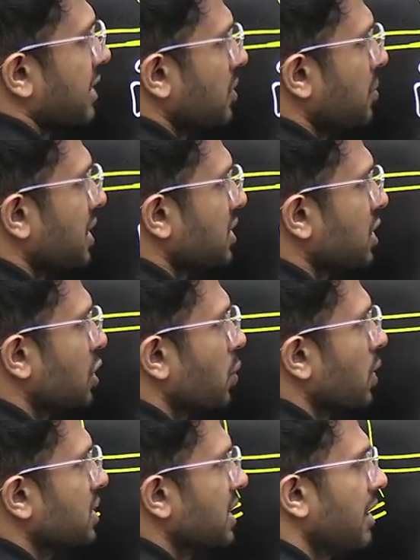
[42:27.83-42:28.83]
as we measure
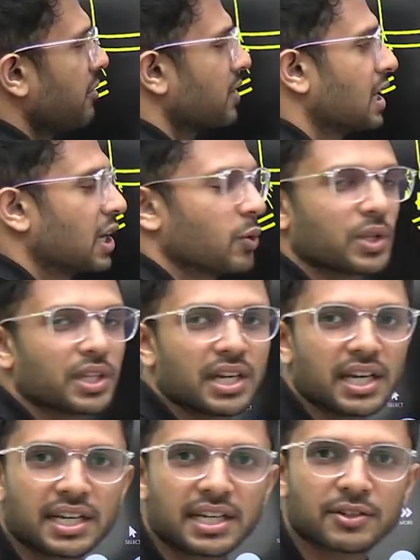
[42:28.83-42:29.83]
towards left, with
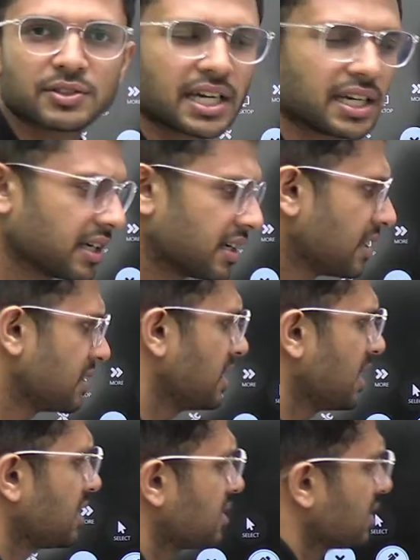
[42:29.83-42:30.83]
a negative sign. So,